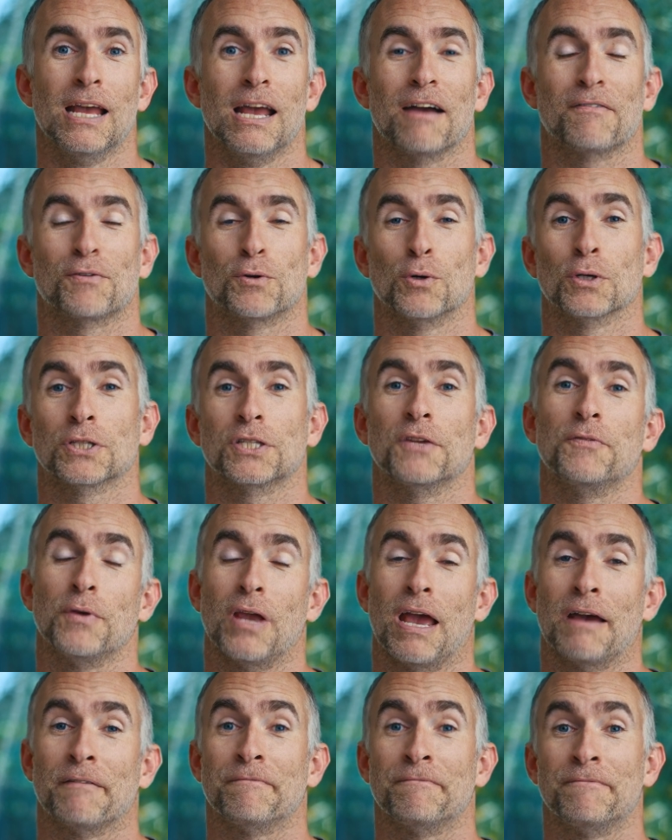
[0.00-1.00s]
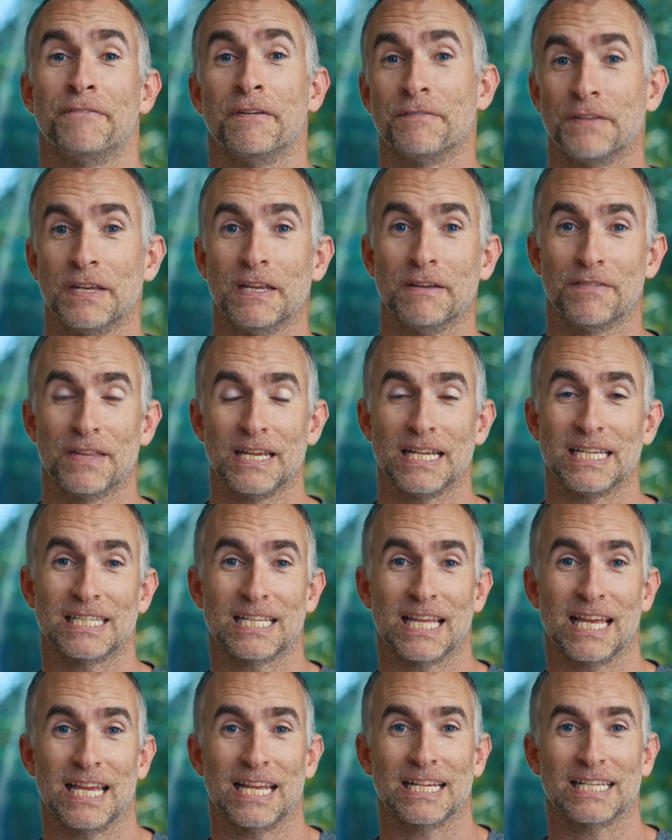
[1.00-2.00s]
Of course, if you have 50 of these
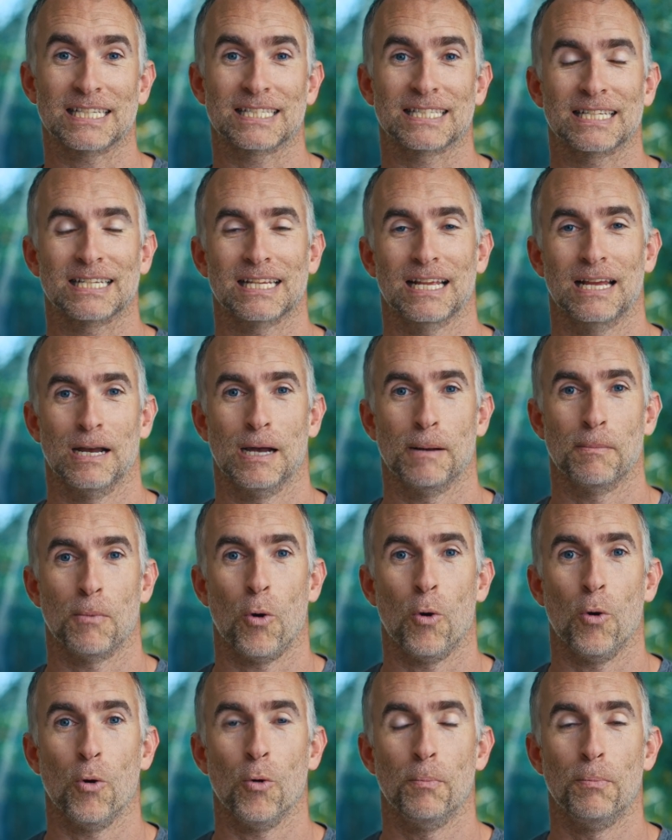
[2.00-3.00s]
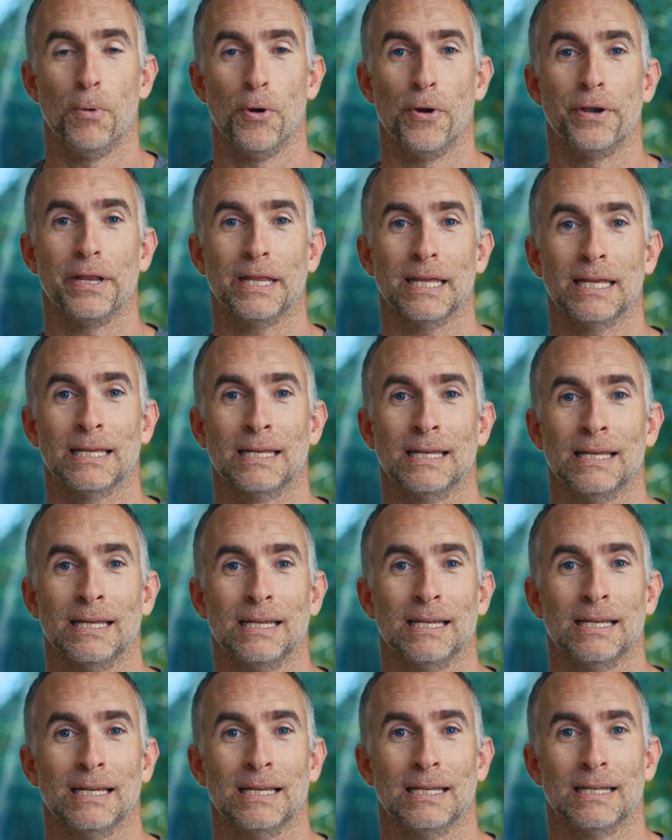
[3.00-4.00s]
things all burning
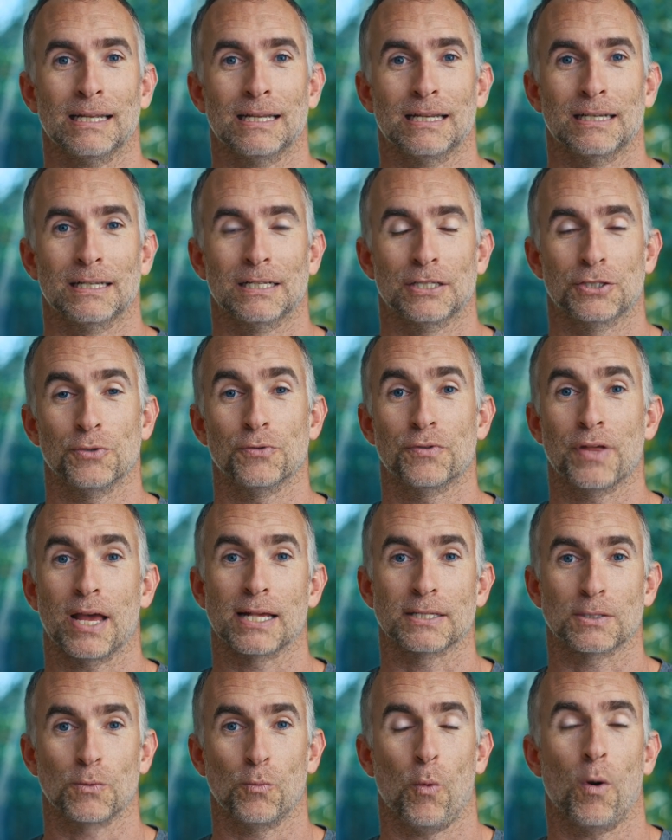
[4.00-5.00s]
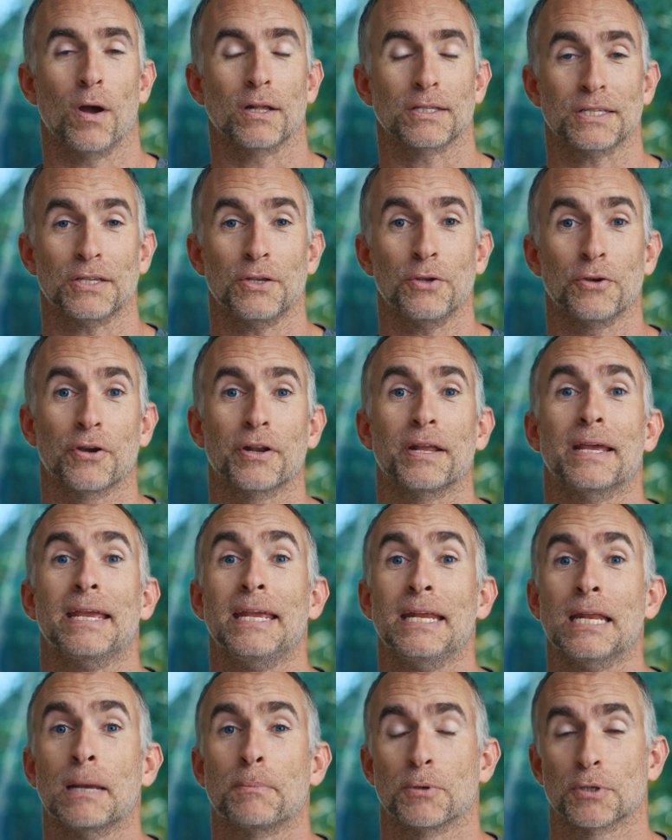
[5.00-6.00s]
2000 watts, you're going to
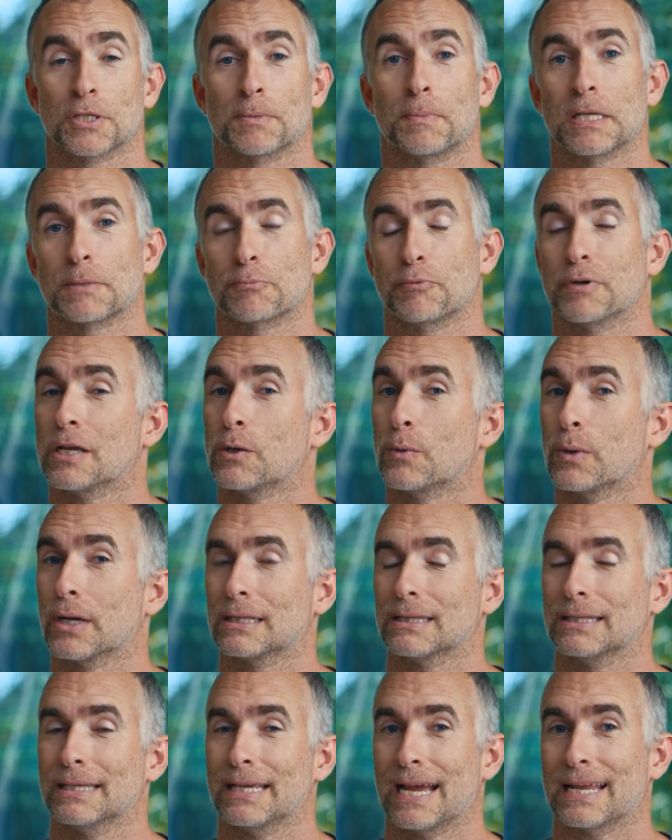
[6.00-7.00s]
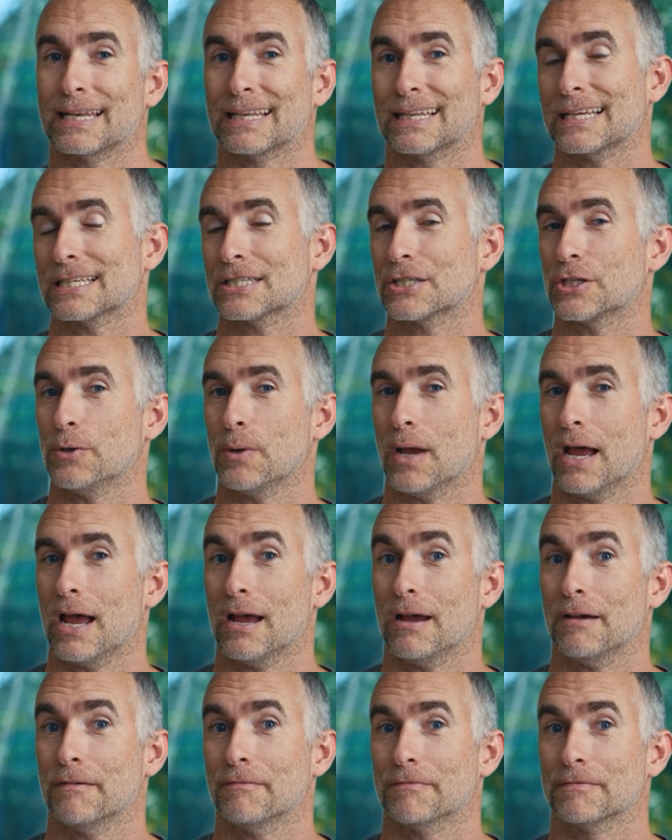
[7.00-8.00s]
heat up your space pretty quickly unless you
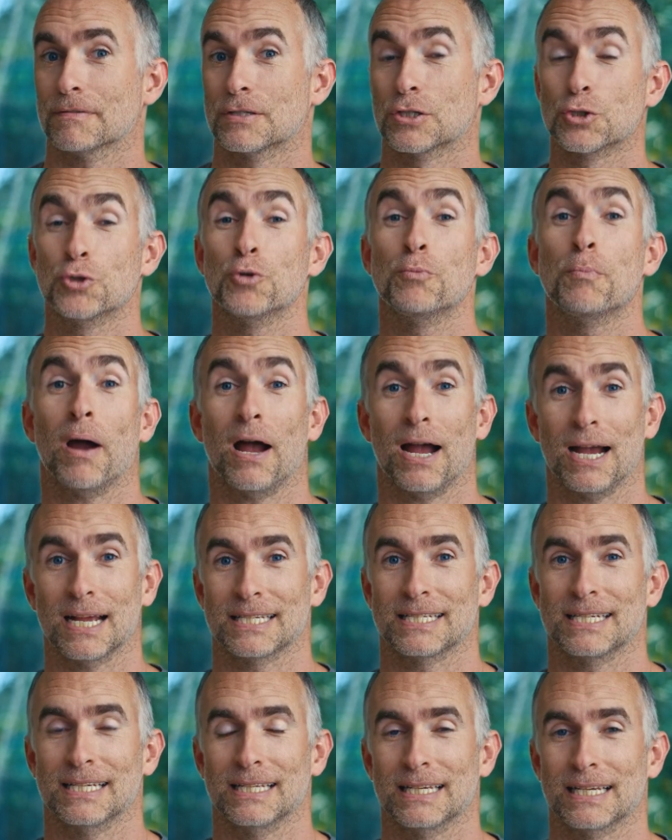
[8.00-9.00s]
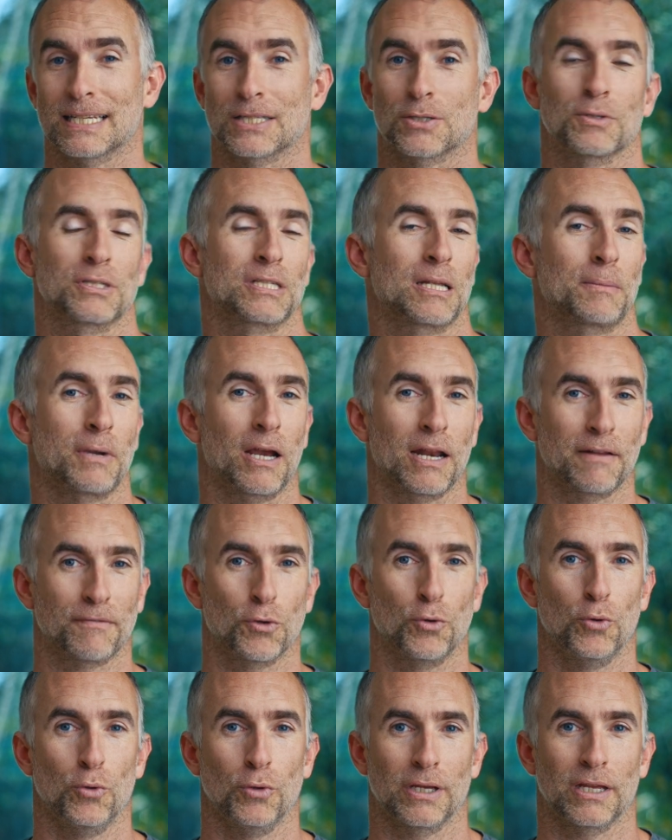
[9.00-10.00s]
have super high ceilings or some kind of
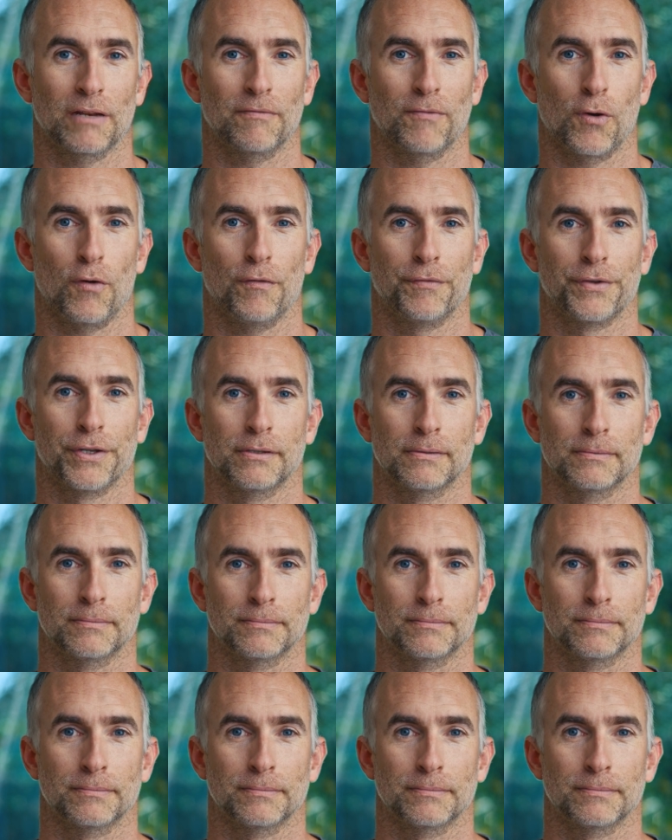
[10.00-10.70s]
cooling involved.